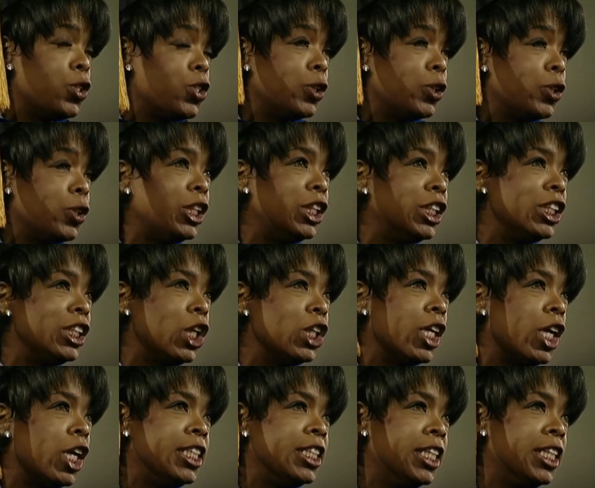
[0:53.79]
I certainly
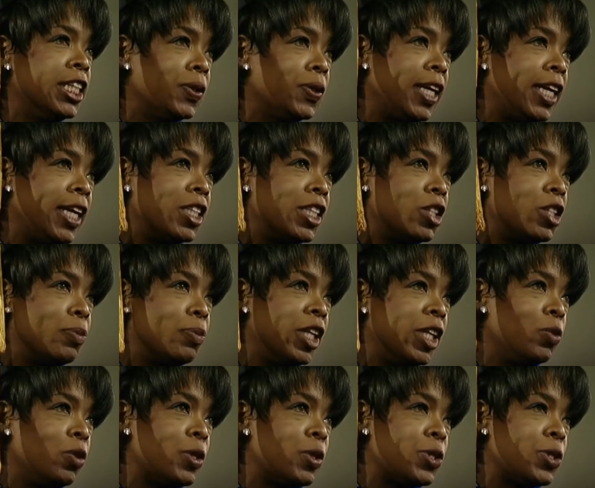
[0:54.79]
couldn't articulate it,
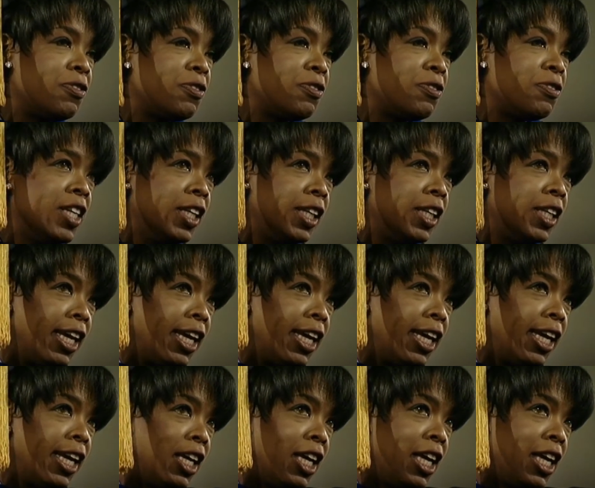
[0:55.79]
but it was a
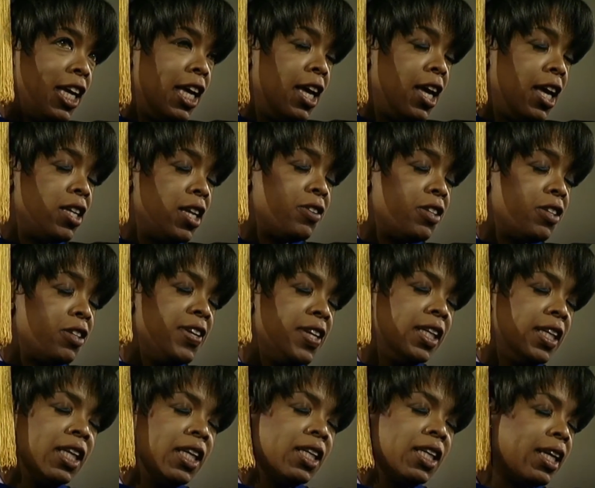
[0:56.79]
feeling, and a
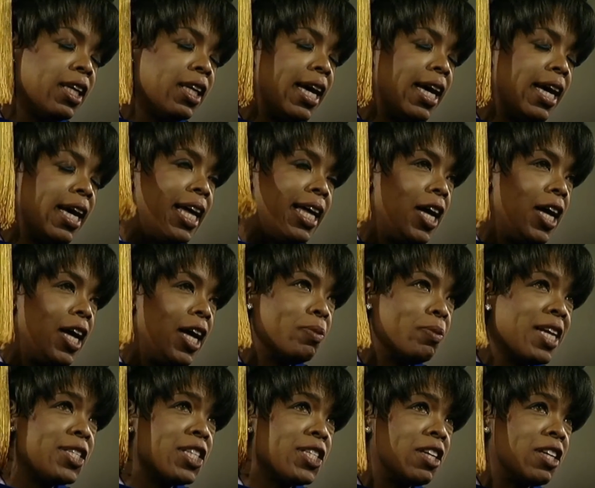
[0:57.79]
feeling that I
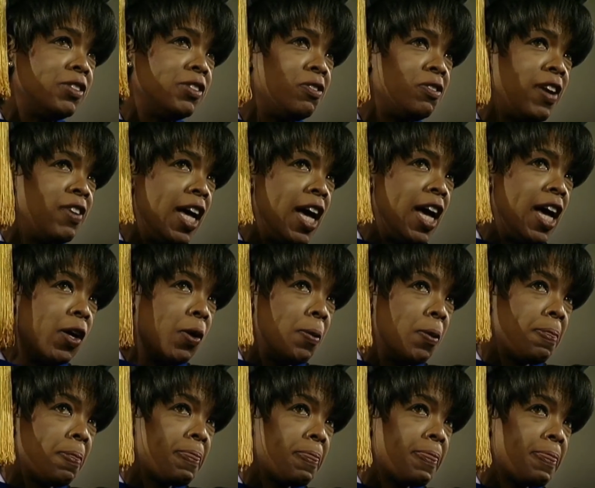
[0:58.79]
allowed myself to
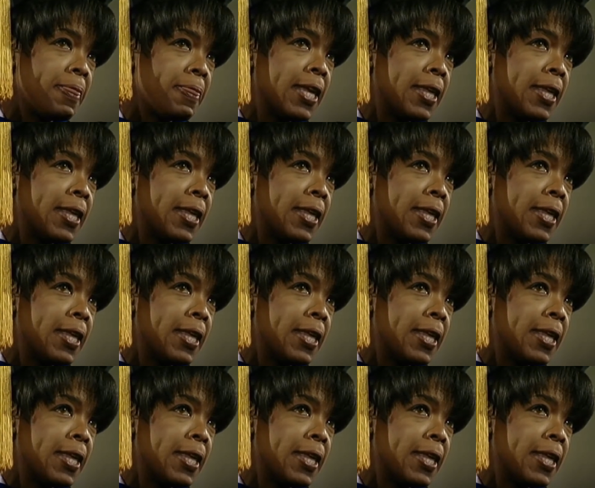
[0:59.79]
follow.